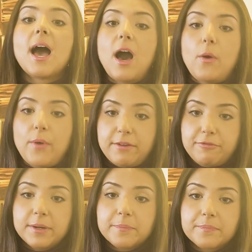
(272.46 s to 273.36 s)

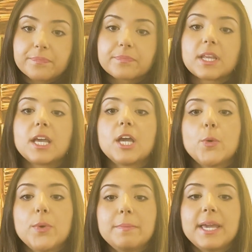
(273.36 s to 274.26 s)
However,
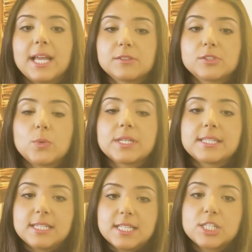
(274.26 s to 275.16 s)
we may also
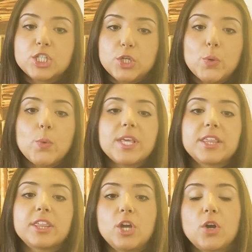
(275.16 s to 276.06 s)
assist you
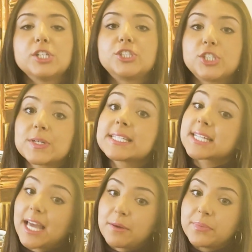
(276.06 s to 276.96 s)
with your insurance
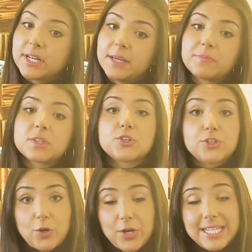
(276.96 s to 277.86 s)
company
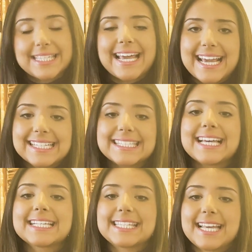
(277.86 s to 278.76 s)
choice and
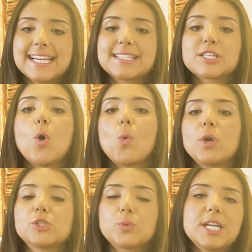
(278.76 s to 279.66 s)
assess
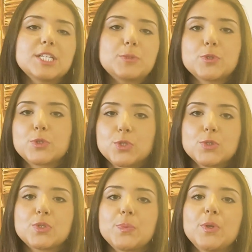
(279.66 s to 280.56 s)
which one is most
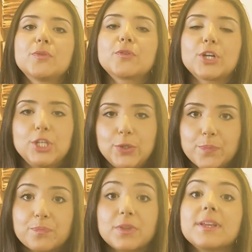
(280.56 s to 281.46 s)
suitable for
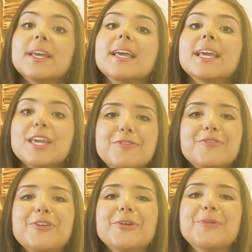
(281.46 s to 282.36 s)
you,
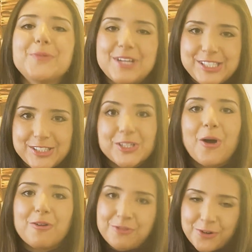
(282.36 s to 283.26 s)
if you wish,
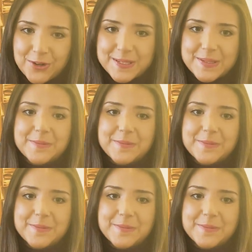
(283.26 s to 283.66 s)
of course.